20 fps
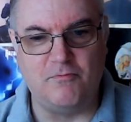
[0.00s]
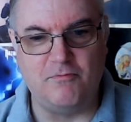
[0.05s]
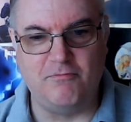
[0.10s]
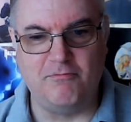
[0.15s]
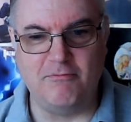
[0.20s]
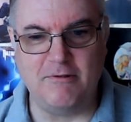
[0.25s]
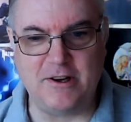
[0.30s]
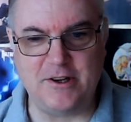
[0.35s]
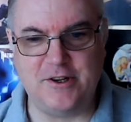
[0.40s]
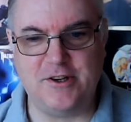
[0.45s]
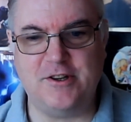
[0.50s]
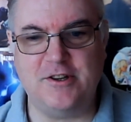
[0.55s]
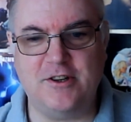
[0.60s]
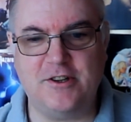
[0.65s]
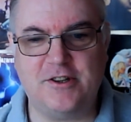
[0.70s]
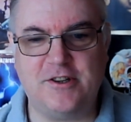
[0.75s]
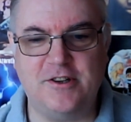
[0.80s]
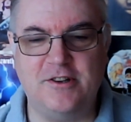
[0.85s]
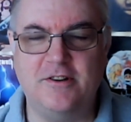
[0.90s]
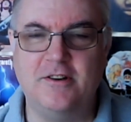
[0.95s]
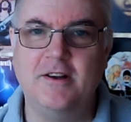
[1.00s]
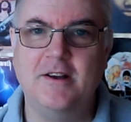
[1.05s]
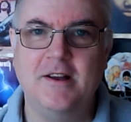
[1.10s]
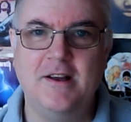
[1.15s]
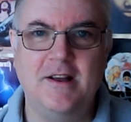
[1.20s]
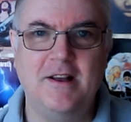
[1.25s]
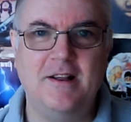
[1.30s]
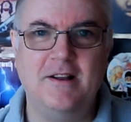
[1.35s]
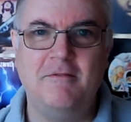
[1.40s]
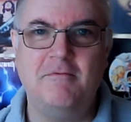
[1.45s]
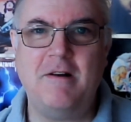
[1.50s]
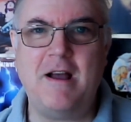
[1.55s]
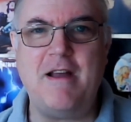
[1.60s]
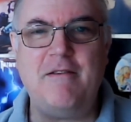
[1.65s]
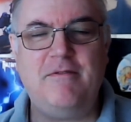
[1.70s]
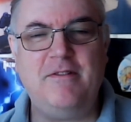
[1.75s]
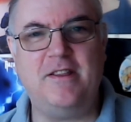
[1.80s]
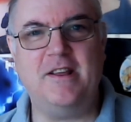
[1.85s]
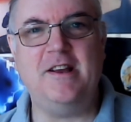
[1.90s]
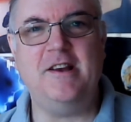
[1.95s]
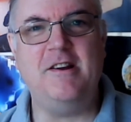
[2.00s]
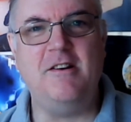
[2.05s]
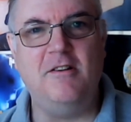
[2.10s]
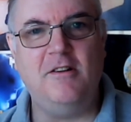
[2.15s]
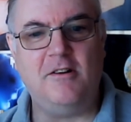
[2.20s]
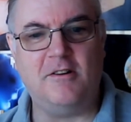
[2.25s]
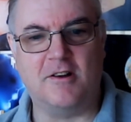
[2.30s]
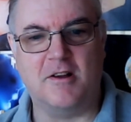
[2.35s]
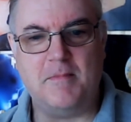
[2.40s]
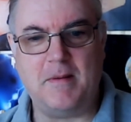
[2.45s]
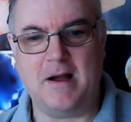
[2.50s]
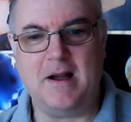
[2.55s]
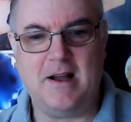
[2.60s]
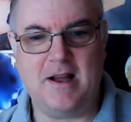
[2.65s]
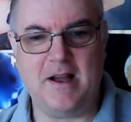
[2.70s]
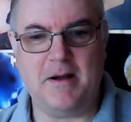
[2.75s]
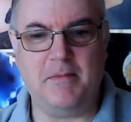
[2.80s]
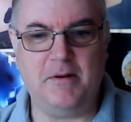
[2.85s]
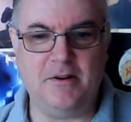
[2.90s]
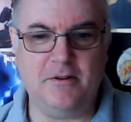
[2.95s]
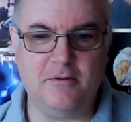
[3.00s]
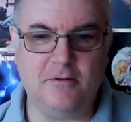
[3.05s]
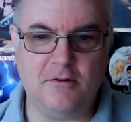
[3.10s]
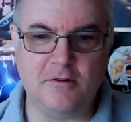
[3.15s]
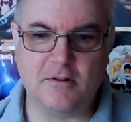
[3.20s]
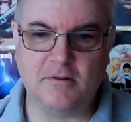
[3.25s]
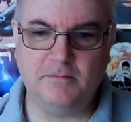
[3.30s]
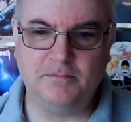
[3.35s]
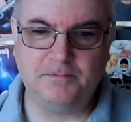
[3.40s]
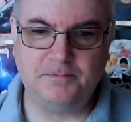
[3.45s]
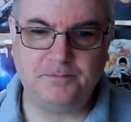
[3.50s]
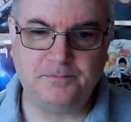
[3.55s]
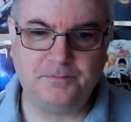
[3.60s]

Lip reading: richness and everything you like about a Hammond organ.